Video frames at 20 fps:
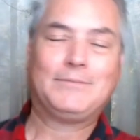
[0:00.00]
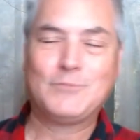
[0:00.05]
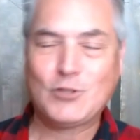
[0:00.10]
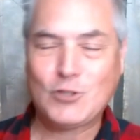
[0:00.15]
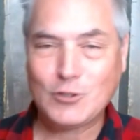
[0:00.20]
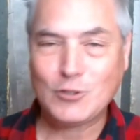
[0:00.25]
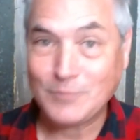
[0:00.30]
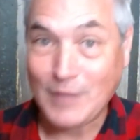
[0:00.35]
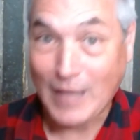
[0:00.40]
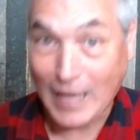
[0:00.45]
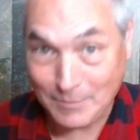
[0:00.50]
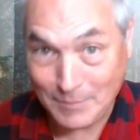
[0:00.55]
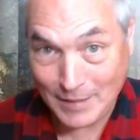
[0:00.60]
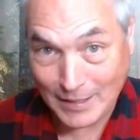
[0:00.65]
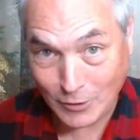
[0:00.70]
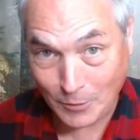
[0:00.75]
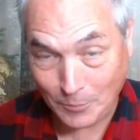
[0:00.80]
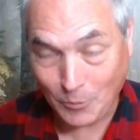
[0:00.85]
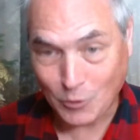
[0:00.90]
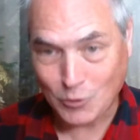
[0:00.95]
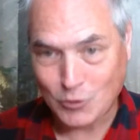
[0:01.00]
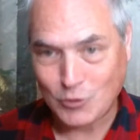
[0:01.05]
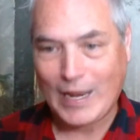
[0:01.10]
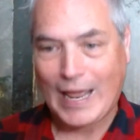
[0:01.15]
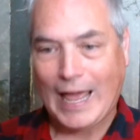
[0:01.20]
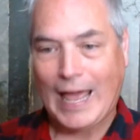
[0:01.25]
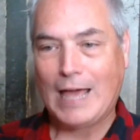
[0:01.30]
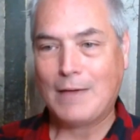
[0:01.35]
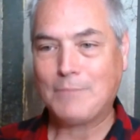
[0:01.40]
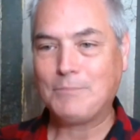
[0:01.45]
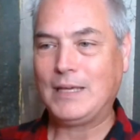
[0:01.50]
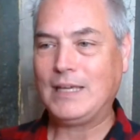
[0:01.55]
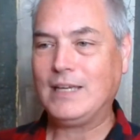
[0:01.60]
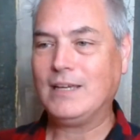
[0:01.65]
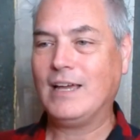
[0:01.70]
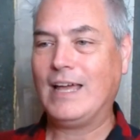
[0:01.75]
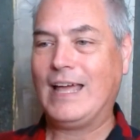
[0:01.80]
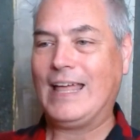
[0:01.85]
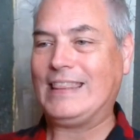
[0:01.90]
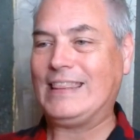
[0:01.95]
So I made the person happy
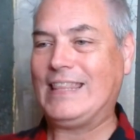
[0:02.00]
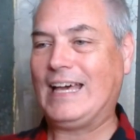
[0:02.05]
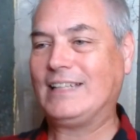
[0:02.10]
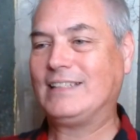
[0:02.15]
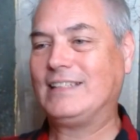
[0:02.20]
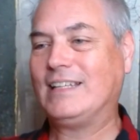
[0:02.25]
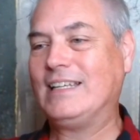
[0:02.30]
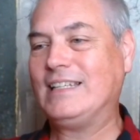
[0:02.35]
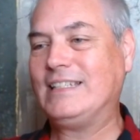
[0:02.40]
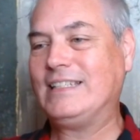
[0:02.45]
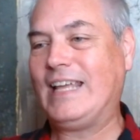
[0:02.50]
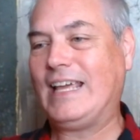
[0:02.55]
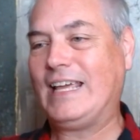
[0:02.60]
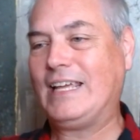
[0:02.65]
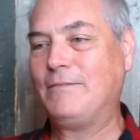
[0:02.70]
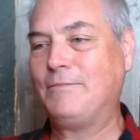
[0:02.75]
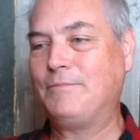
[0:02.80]
that day.